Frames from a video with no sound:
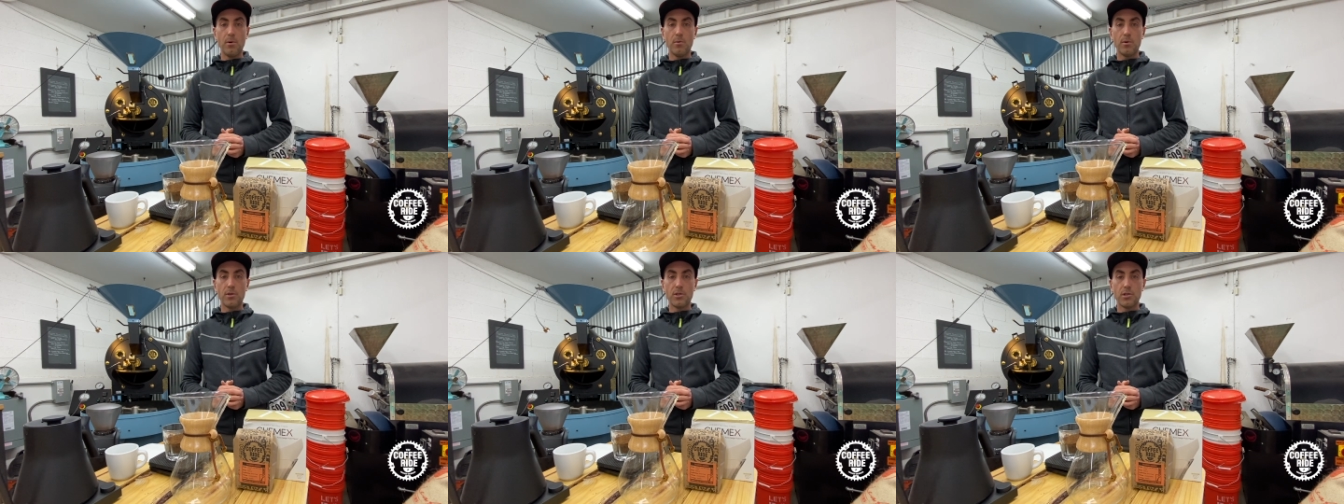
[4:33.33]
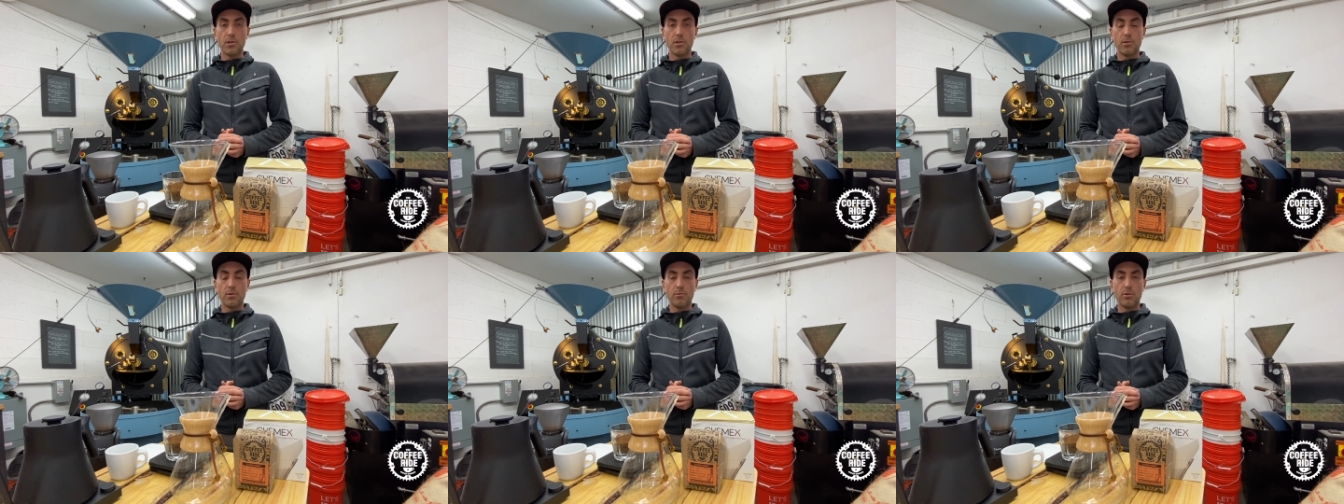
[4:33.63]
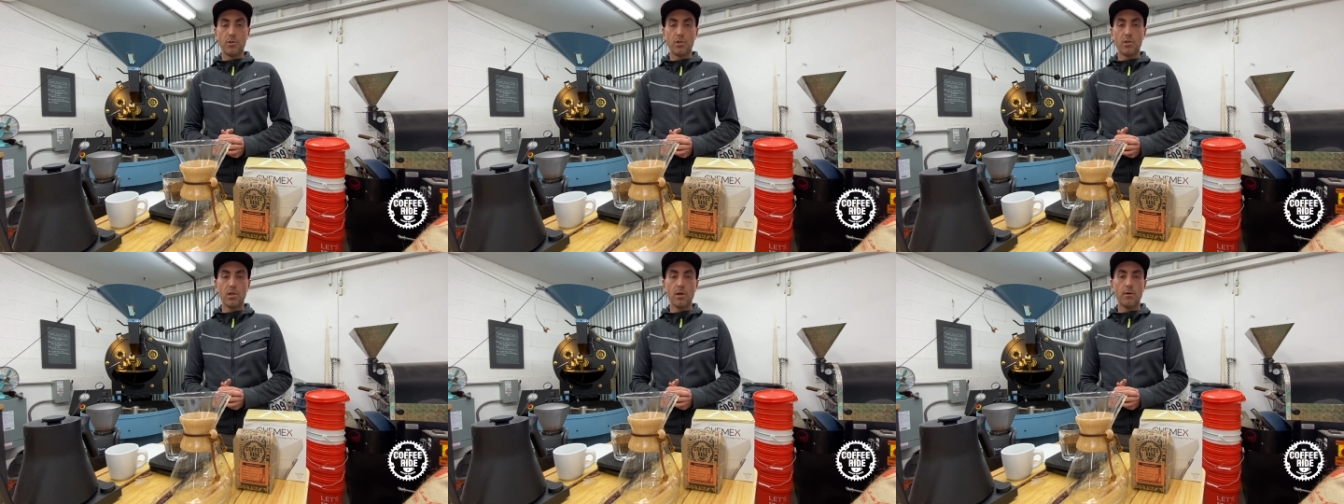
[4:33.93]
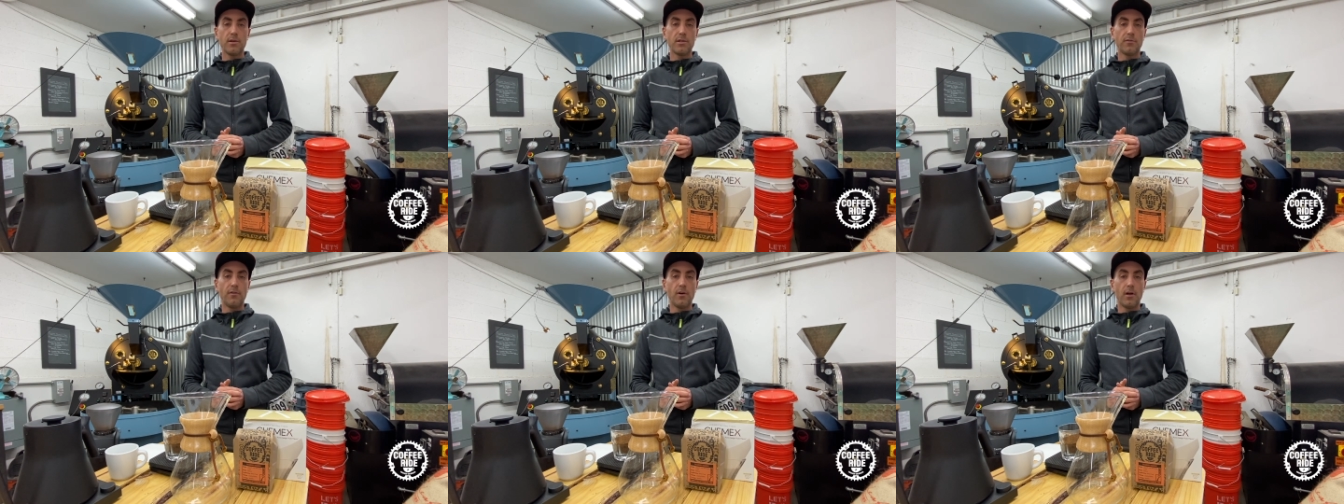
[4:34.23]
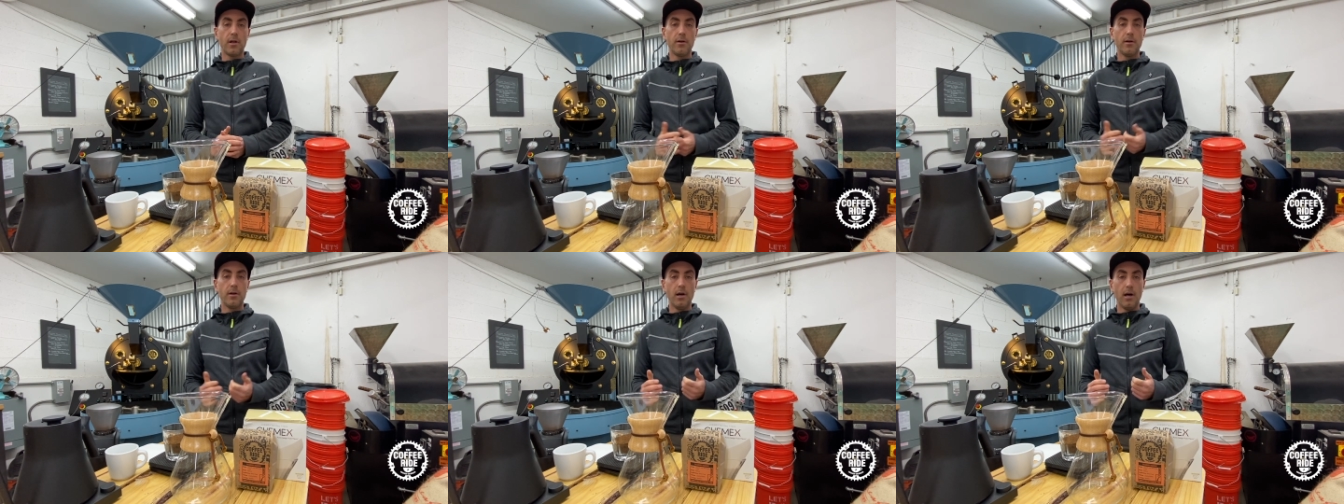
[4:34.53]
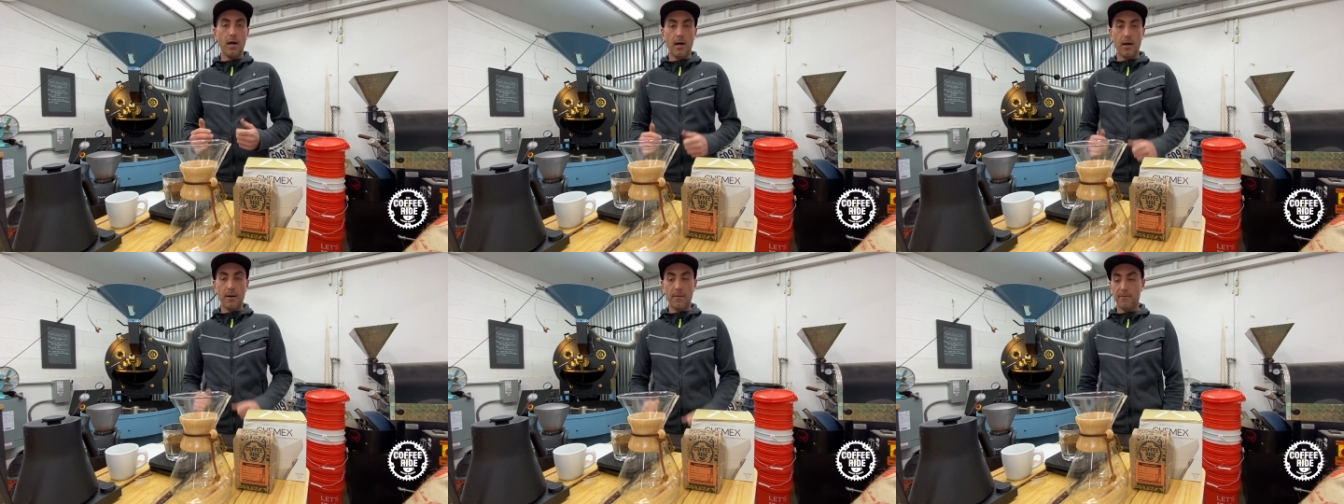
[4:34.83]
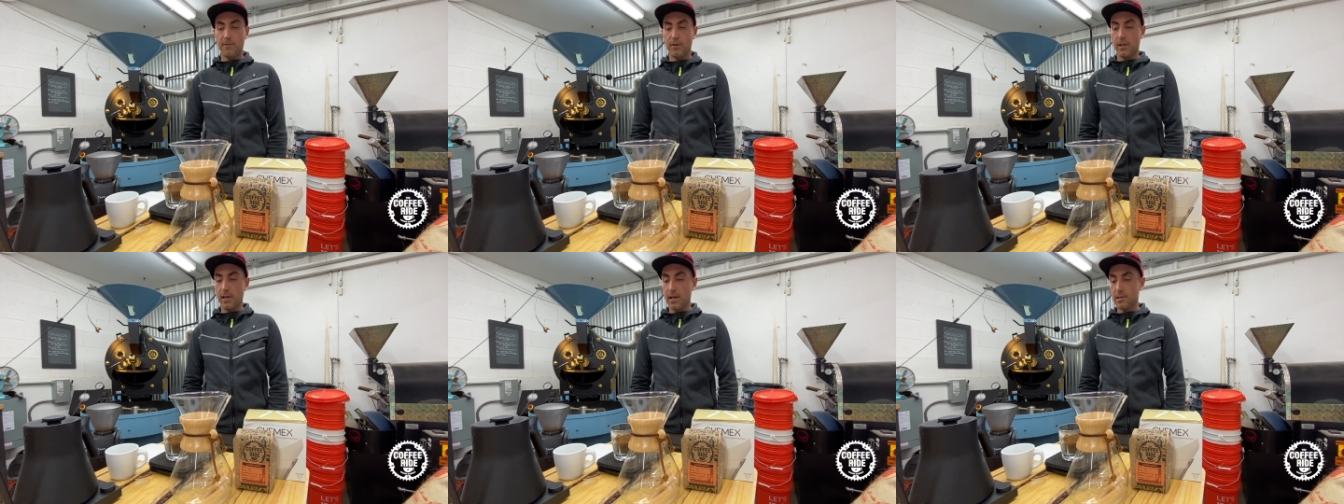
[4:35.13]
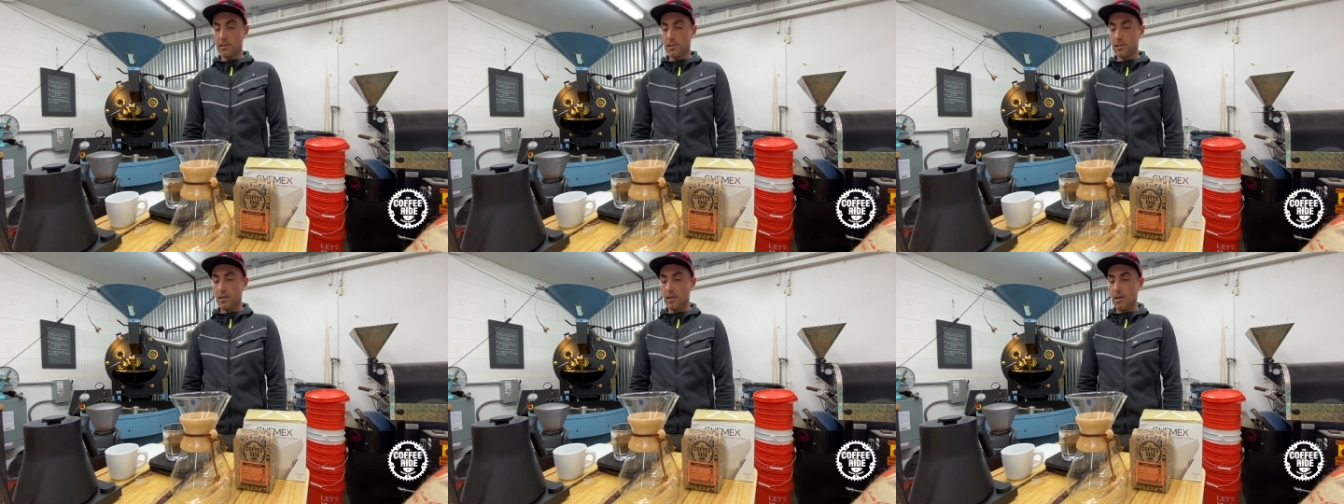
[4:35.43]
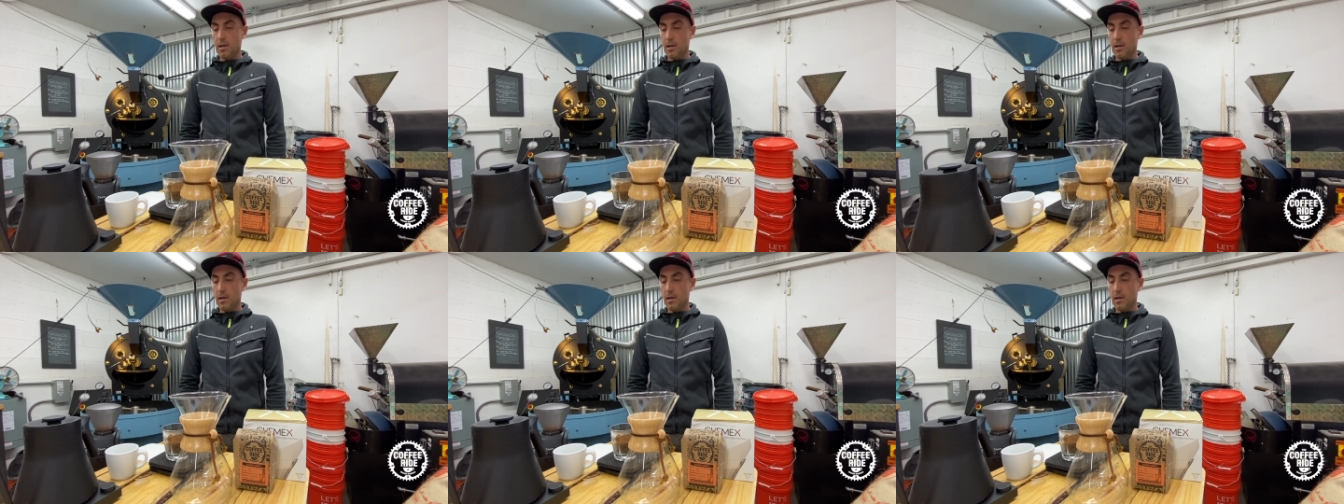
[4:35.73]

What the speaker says: which is always fun for guests.